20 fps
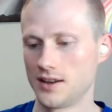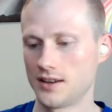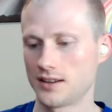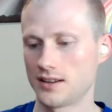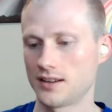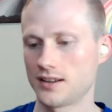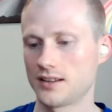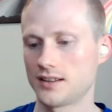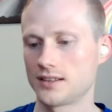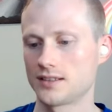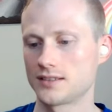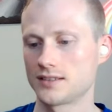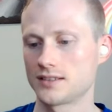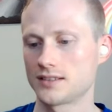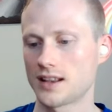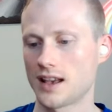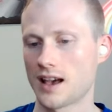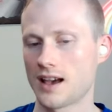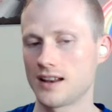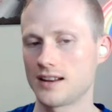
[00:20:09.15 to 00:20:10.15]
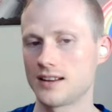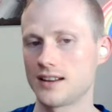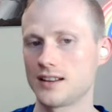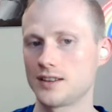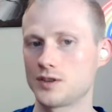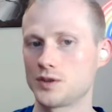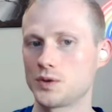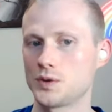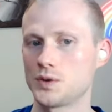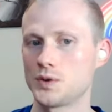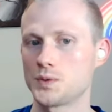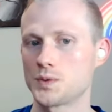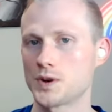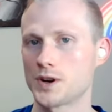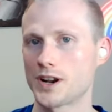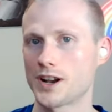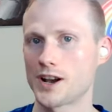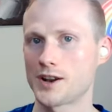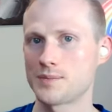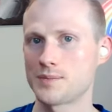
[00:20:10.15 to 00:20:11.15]
Because I need to
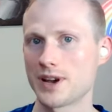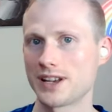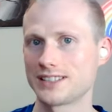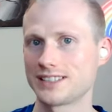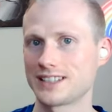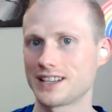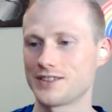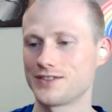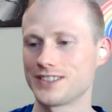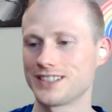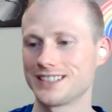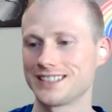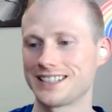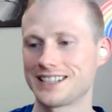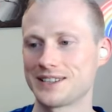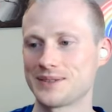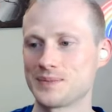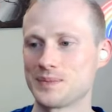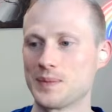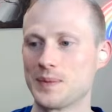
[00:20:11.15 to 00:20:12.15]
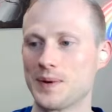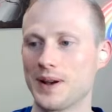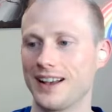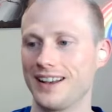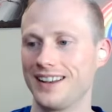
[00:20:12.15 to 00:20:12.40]
work on my self-esteem.